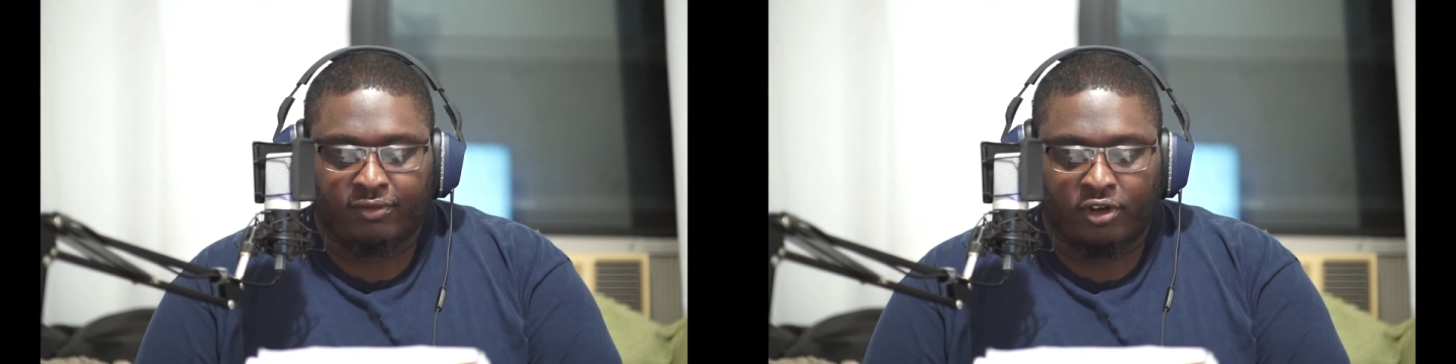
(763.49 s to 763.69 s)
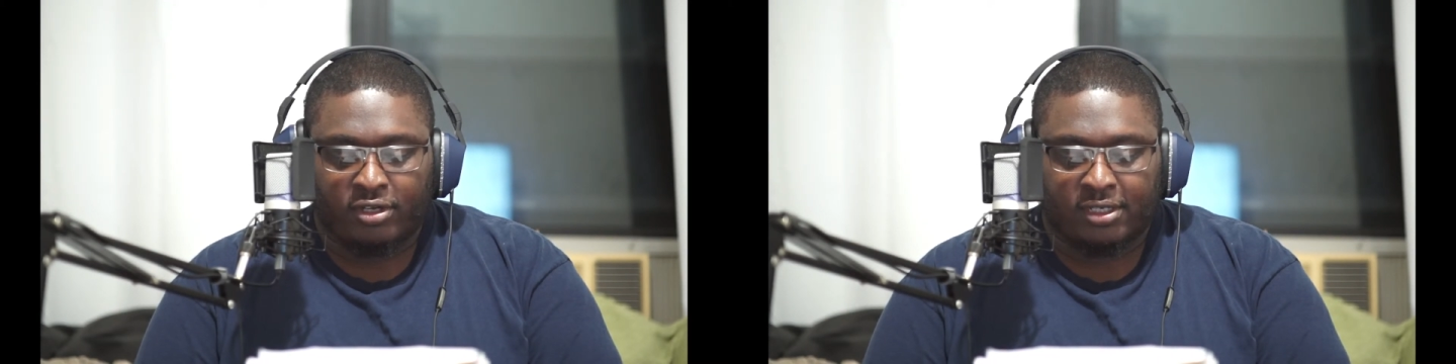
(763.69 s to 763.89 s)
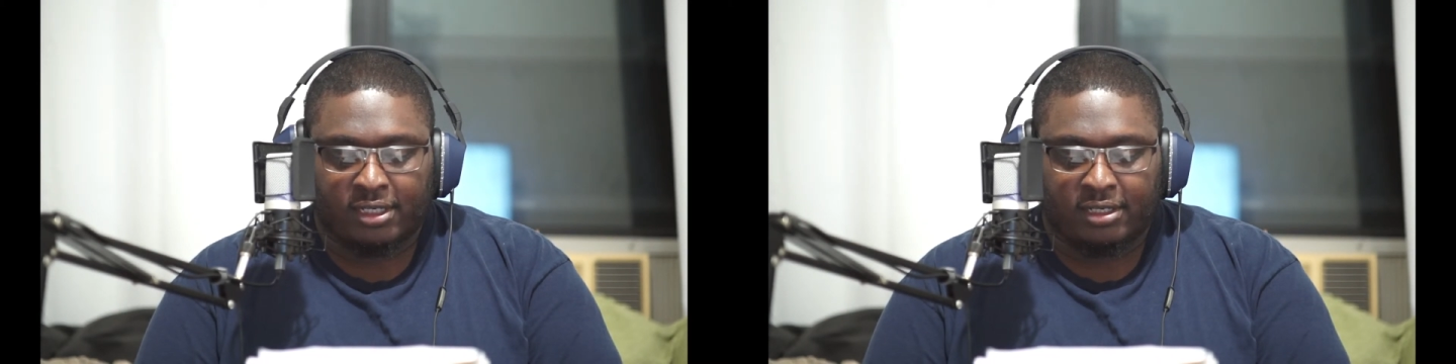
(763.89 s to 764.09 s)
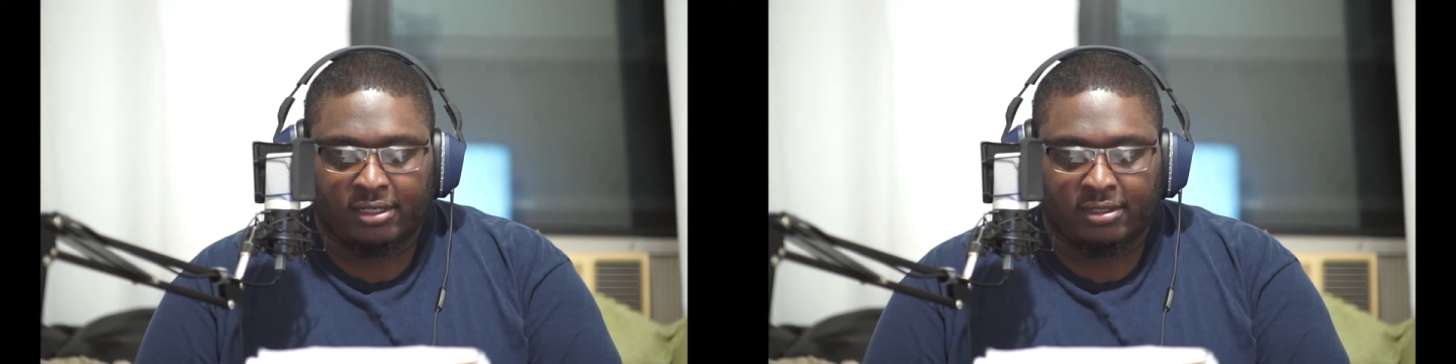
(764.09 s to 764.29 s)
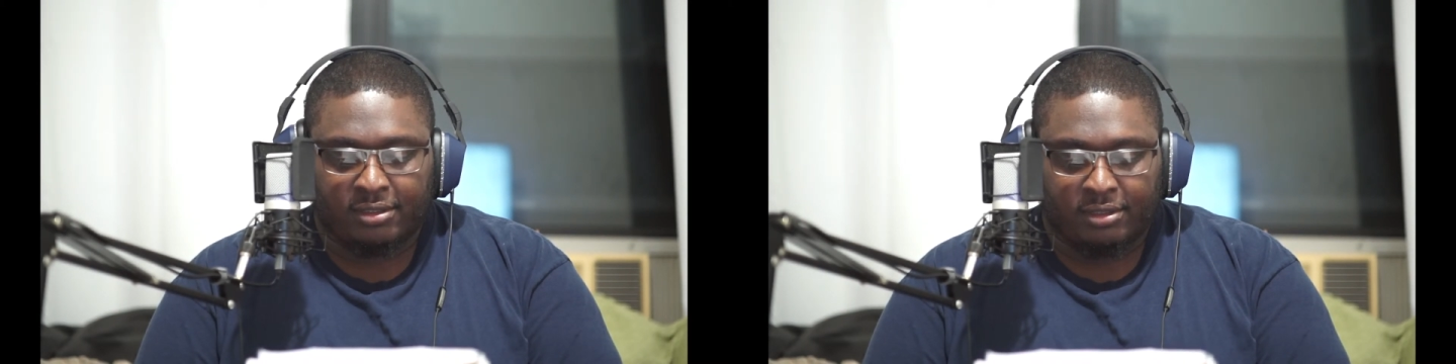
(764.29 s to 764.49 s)

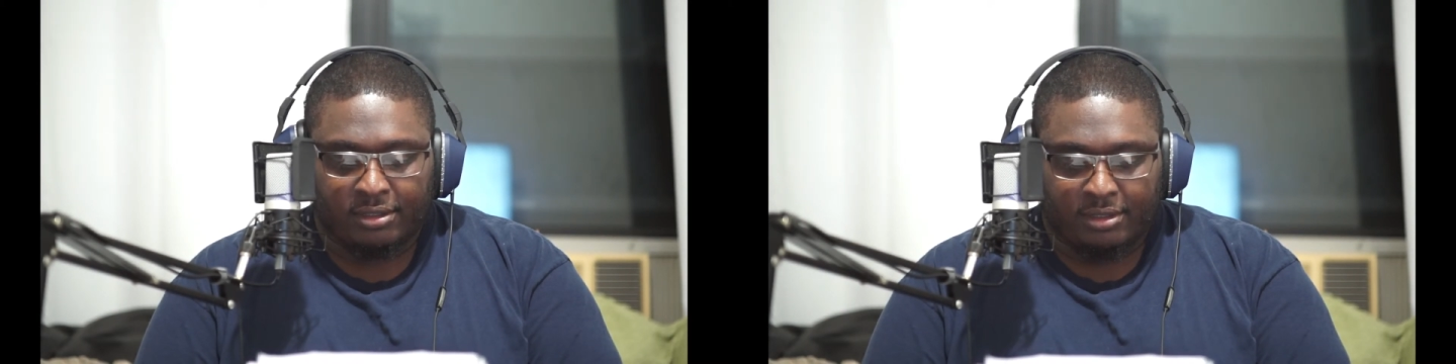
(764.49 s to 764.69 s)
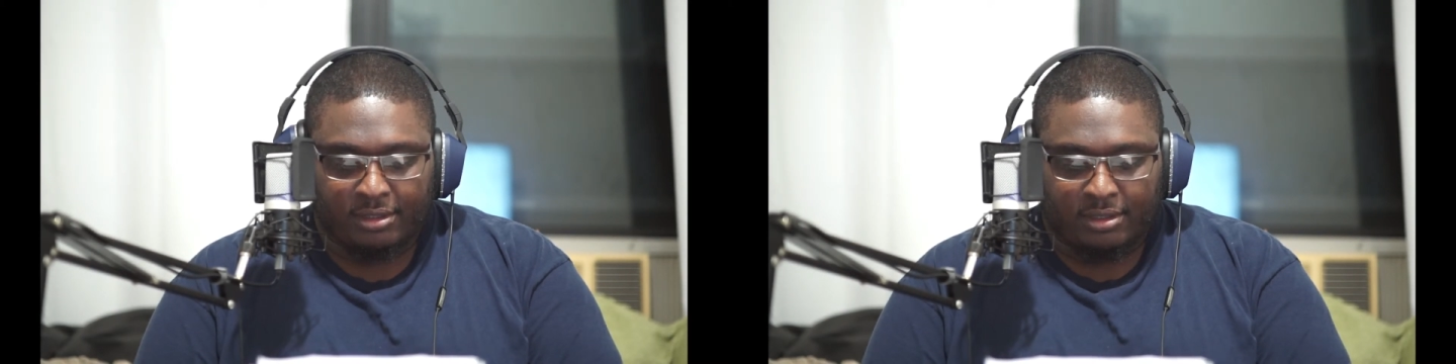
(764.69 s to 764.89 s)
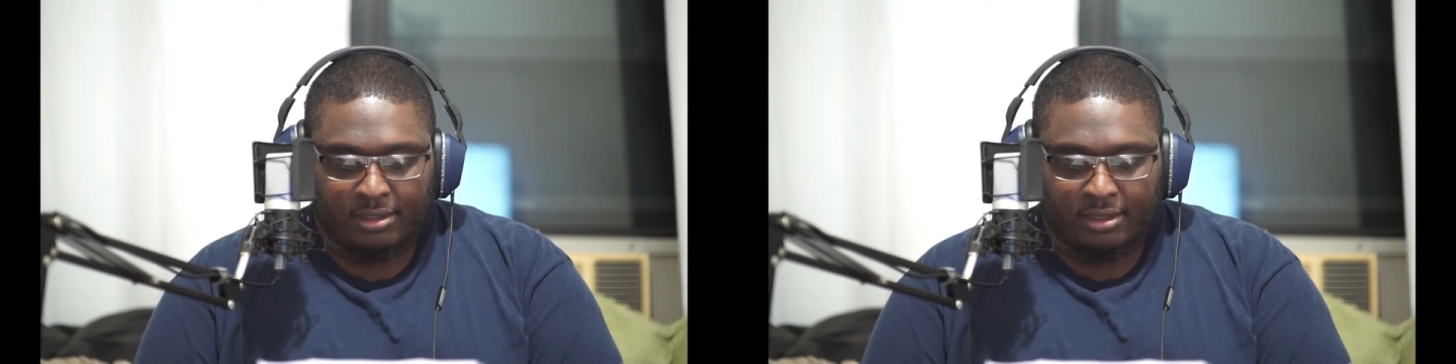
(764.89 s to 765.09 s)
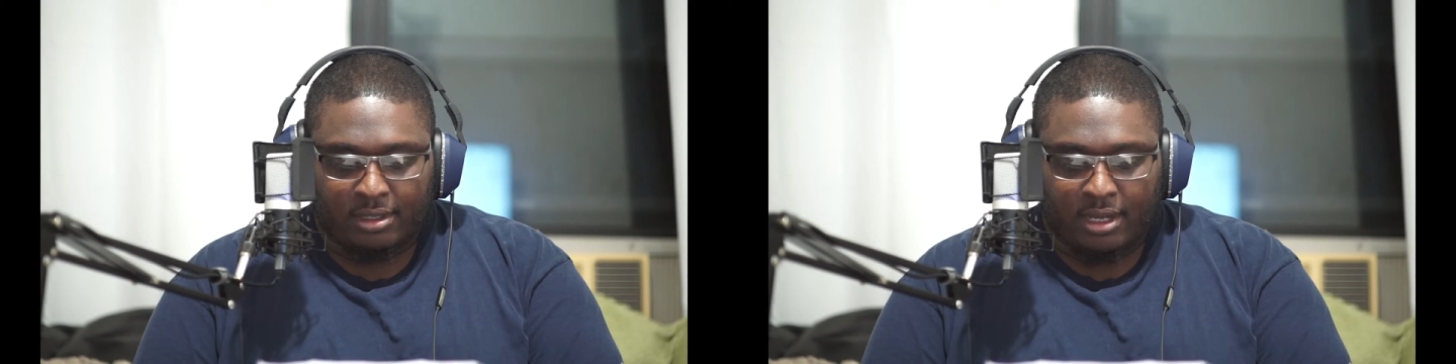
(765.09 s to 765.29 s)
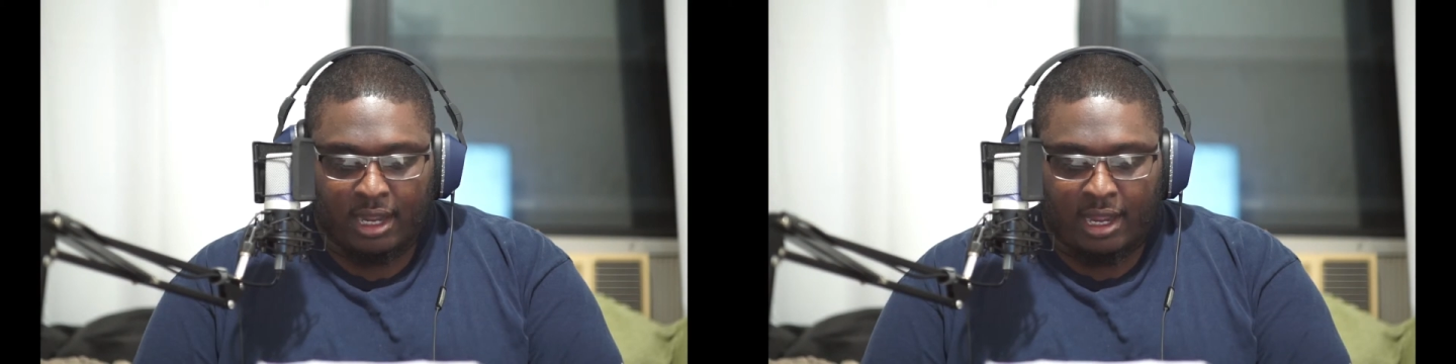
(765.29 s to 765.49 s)
versus
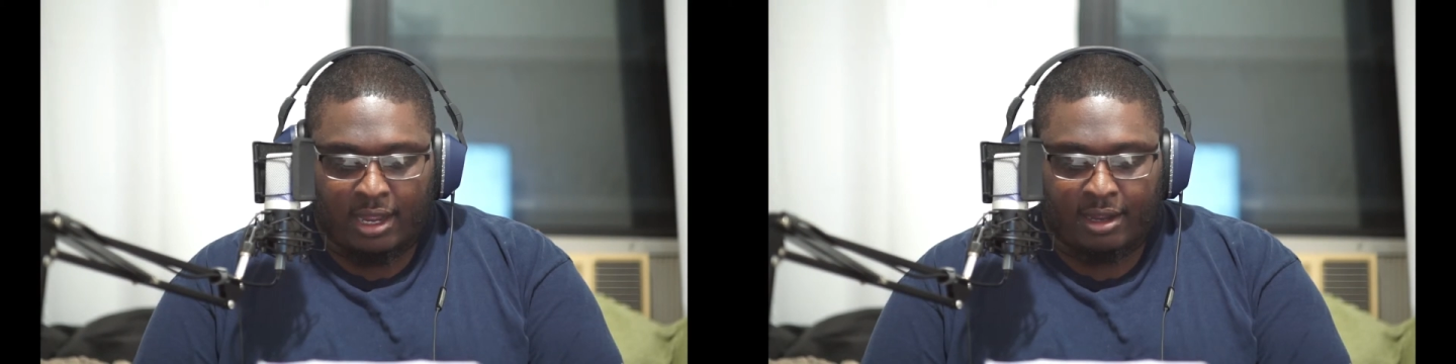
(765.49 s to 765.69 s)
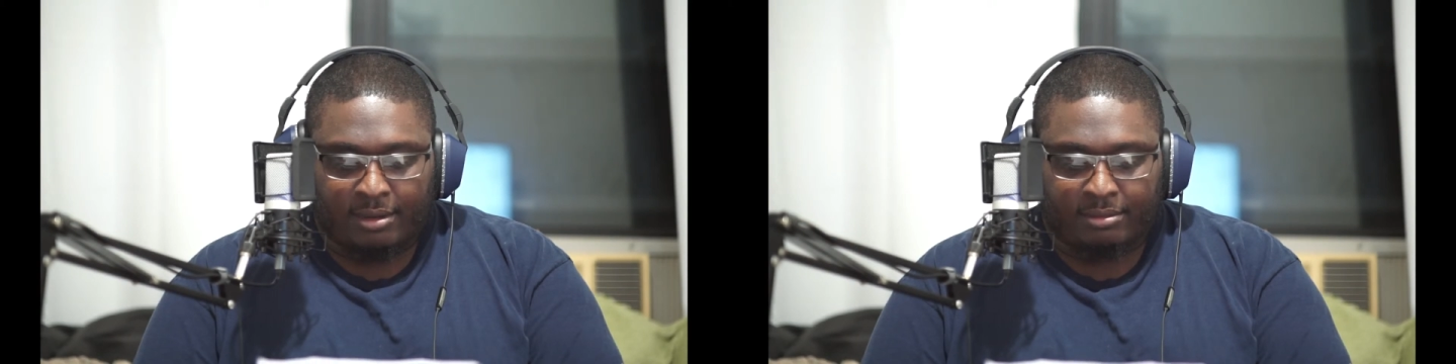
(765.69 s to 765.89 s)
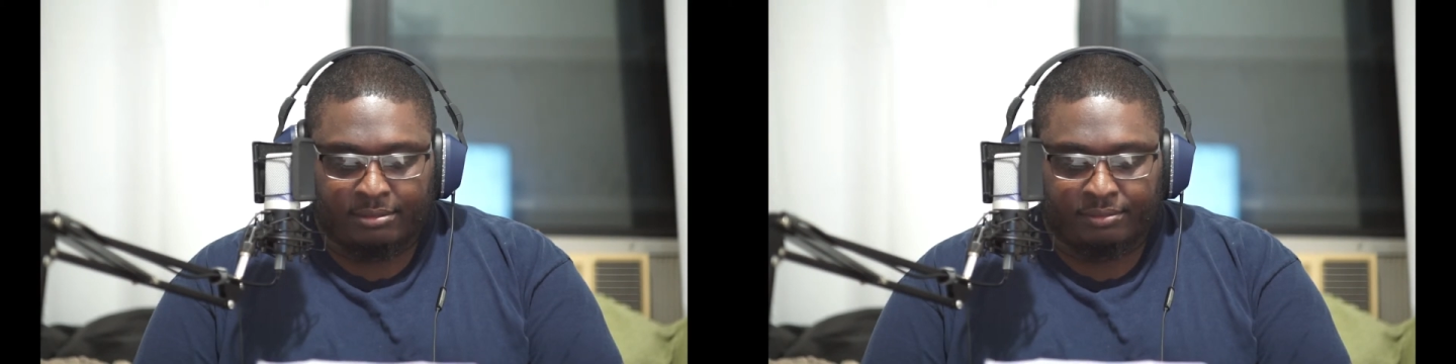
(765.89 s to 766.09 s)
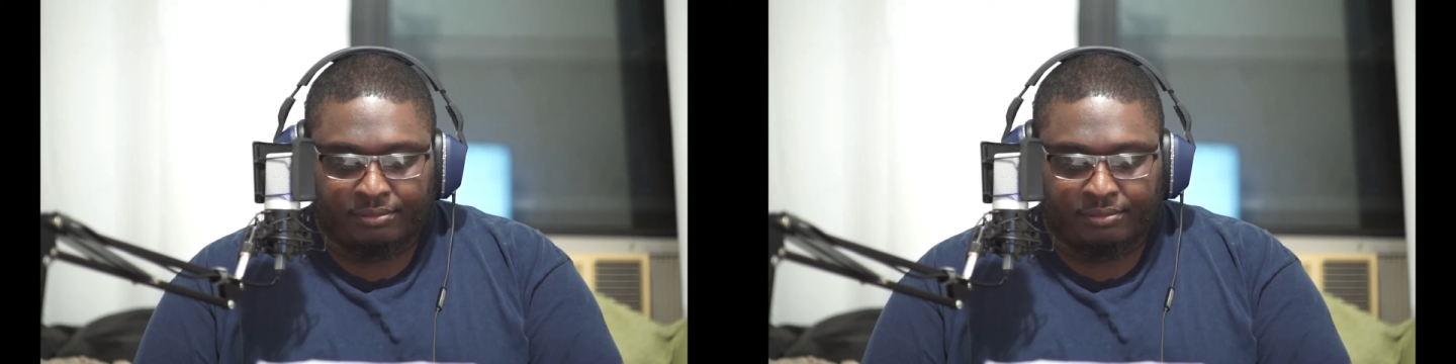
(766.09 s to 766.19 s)
the